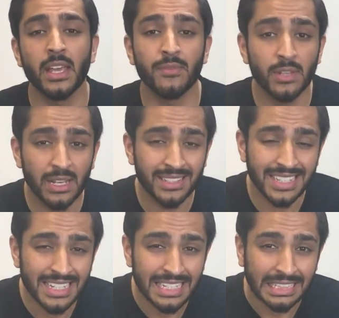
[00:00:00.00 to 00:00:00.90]
And if you
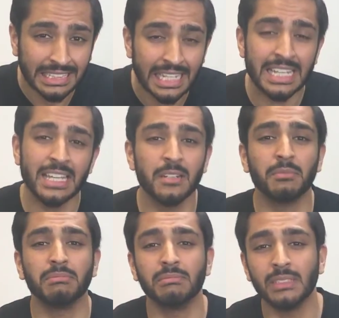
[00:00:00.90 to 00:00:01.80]
didn't like it,
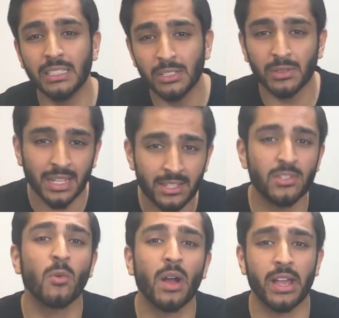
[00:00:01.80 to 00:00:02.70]
let us
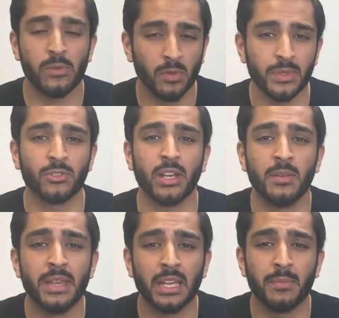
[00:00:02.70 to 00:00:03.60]
know why, and we'll be trying
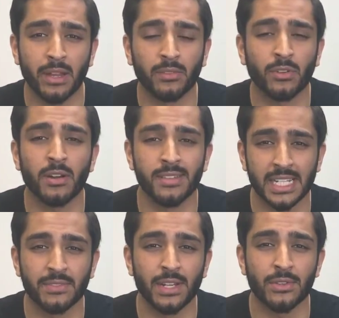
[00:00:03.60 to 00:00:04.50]
to make it better for our
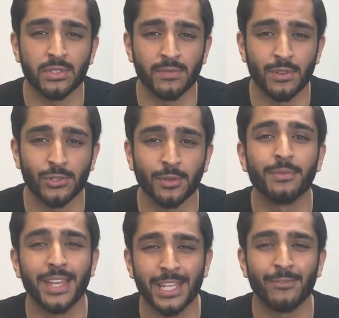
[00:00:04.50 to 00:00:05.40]
next videos in the future.
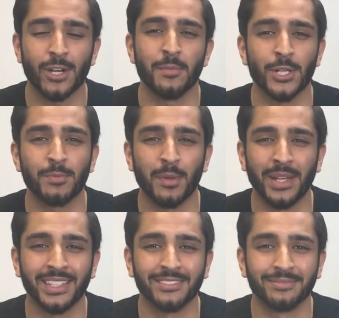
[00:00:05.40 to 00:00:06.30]
Thank you very much. Bye-bye.